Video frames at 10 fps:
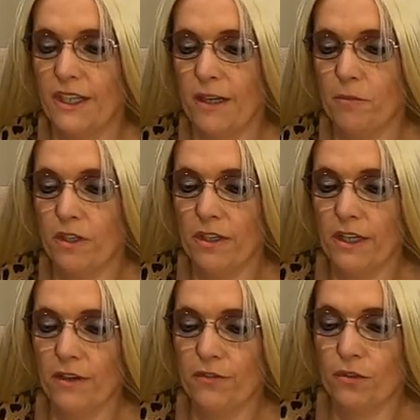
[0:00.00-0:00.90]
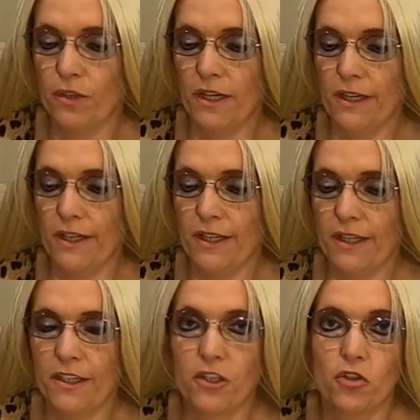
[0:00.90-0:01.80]
I'm gonna have to like
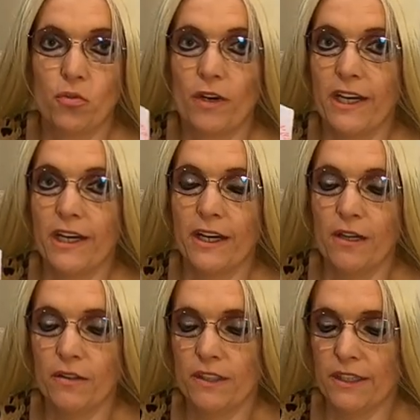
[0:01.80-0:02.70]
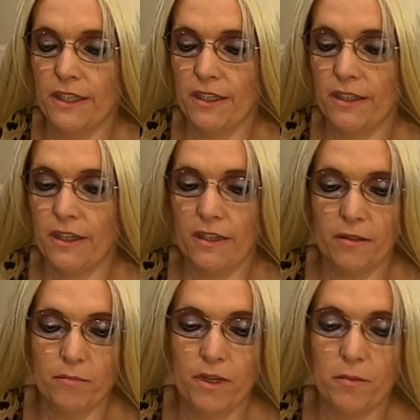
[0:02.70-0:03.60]
try it out and
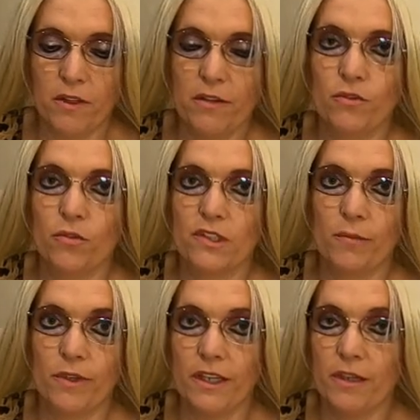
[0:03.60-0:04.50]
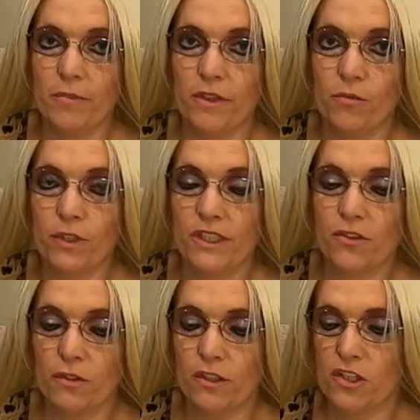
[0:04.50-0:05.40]
then maybe even do some little bit
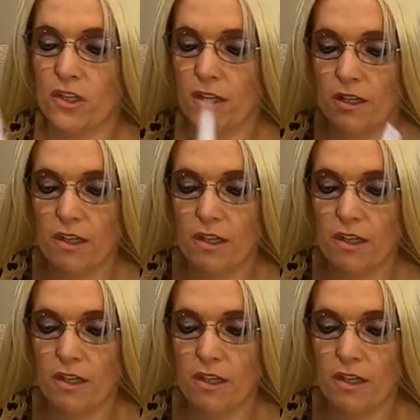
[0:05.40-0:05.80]
research